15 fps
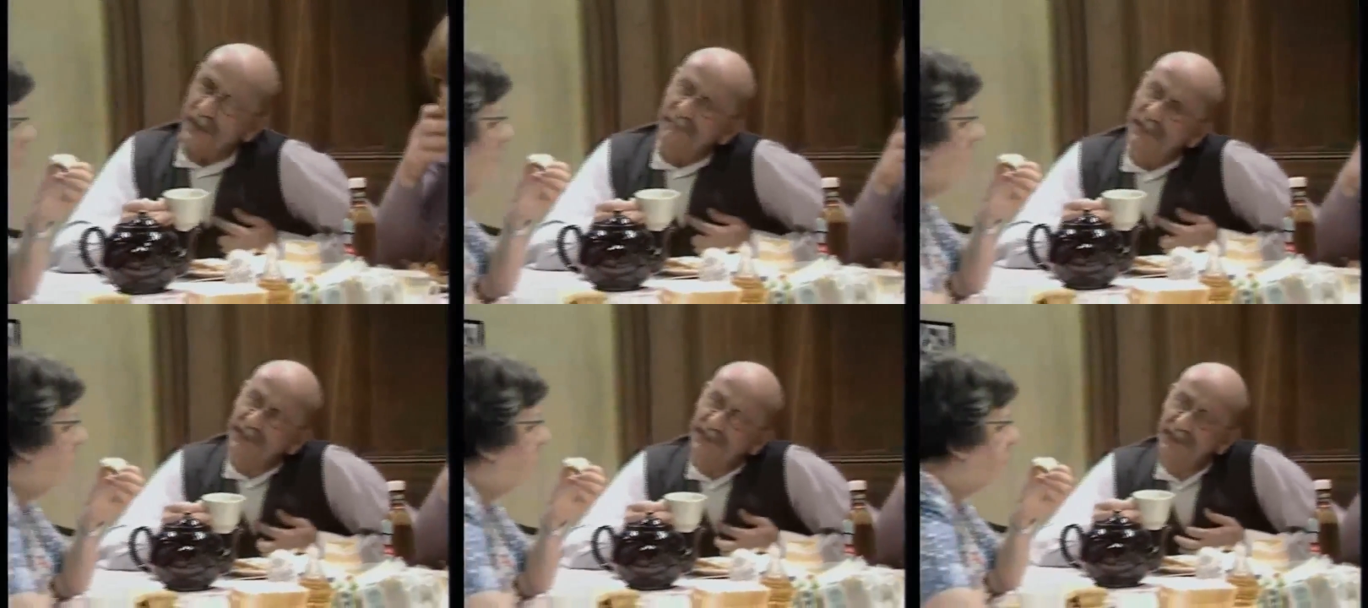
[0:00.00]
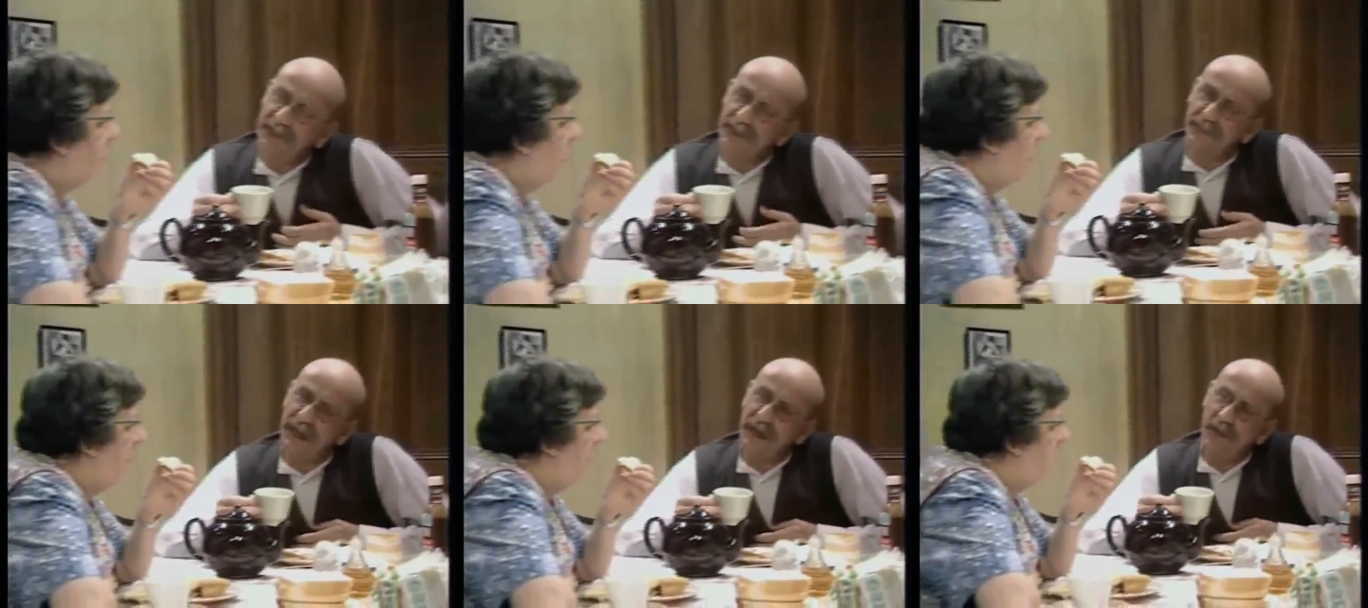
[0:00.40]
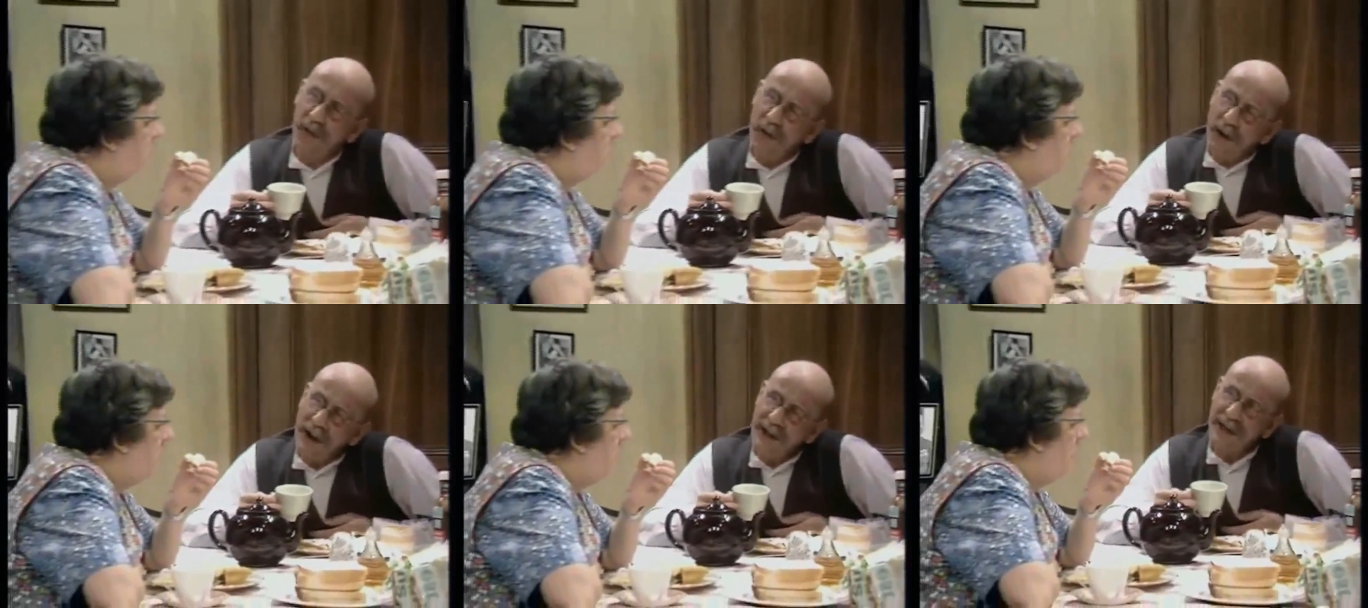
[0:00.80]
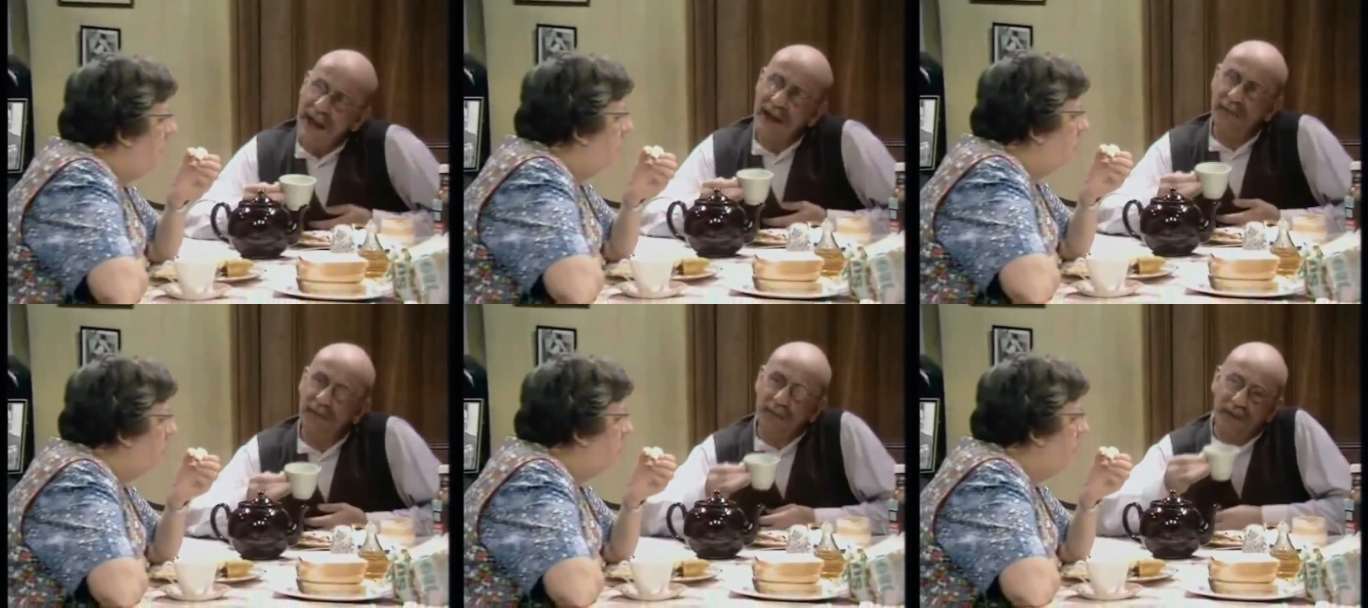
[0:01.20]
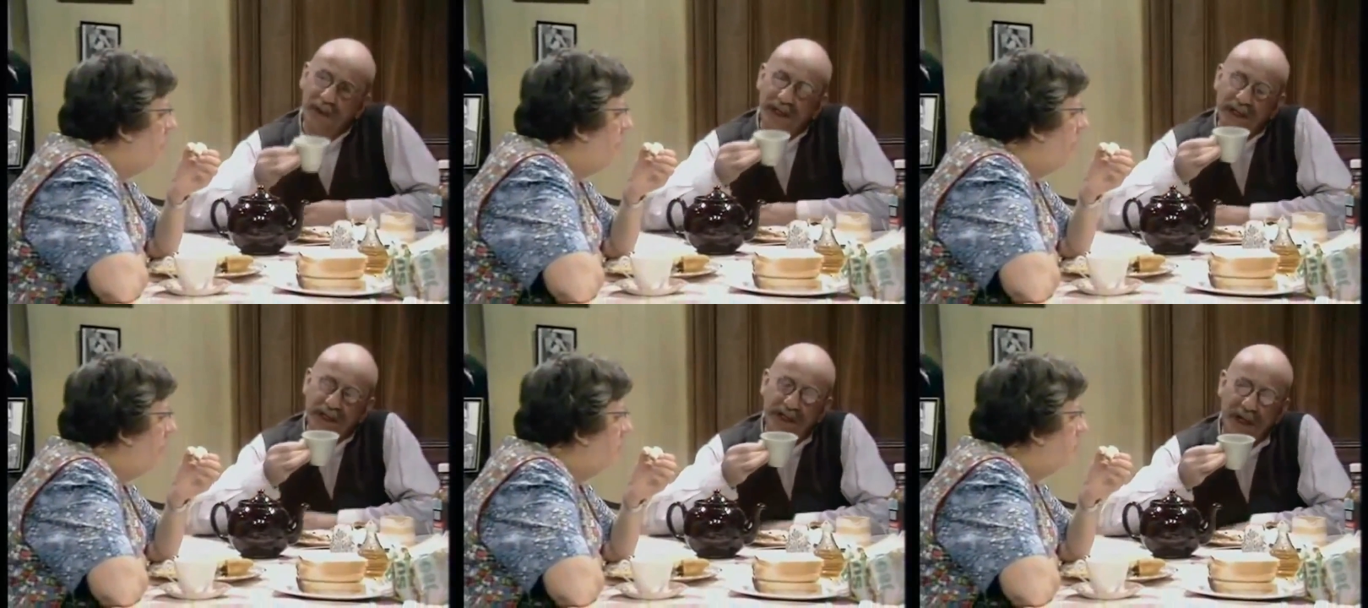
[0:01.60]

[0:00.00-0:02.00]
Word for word: a mystery to me why young Prince